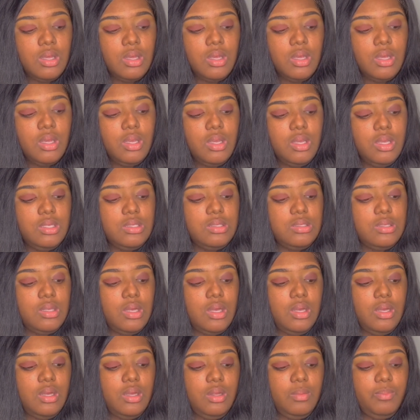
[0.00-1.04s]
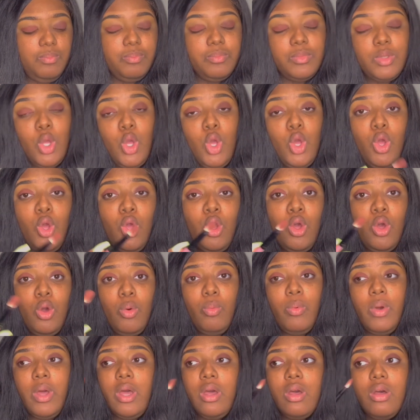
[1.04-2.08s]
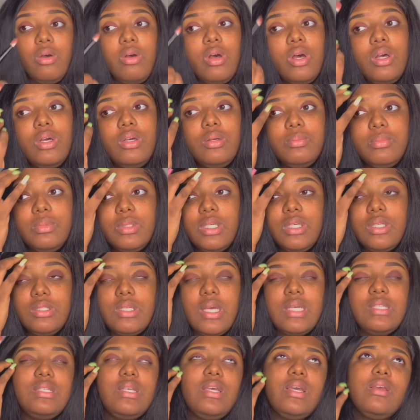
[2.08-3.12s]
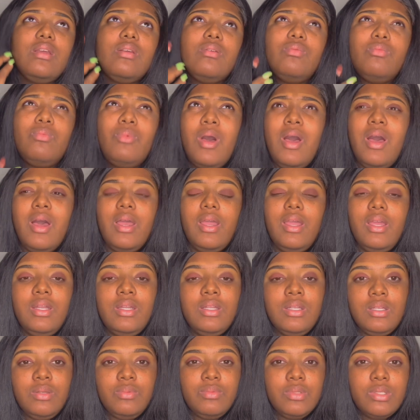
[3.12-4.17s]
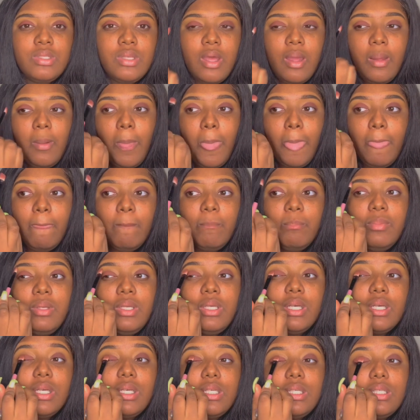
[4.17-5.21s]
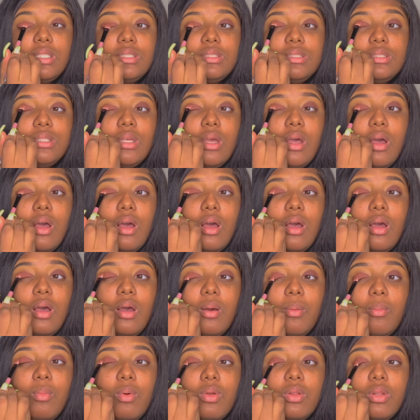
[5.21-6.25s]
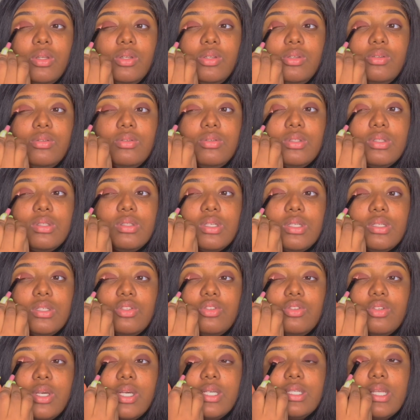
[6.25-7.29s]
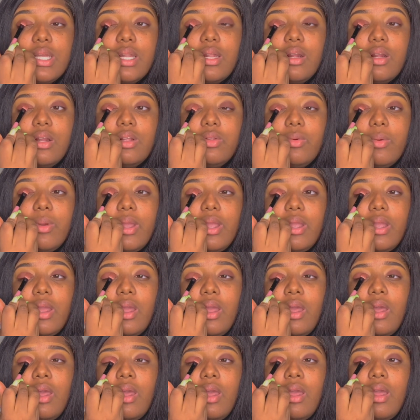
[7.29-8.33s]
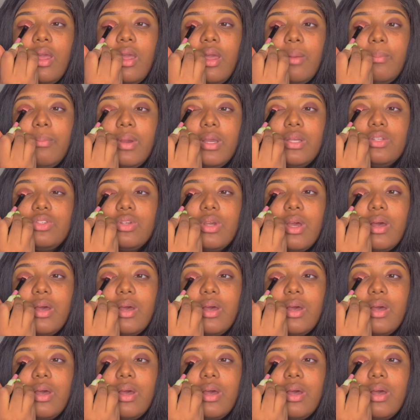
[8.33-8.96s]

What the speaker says: And he said, well, because I said, why? And then he was like, because on the news it says that you guys had an earthquake. Mind you, I